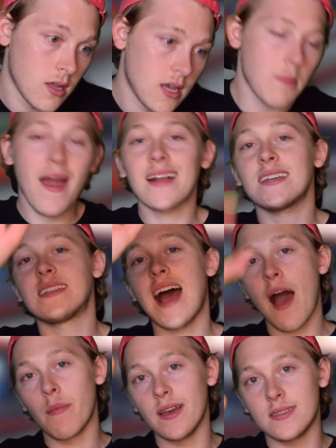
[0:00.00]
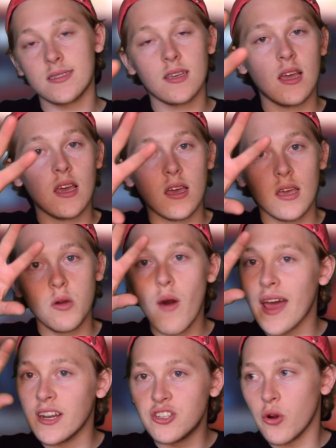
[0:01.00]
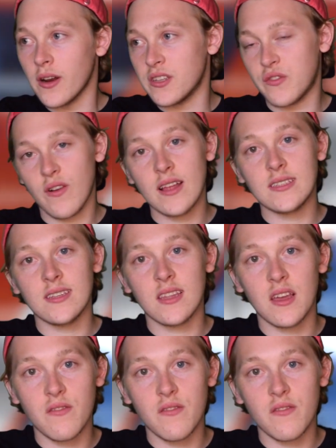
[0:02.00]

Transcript: Now back to Thomas. He wanted to join his friends in the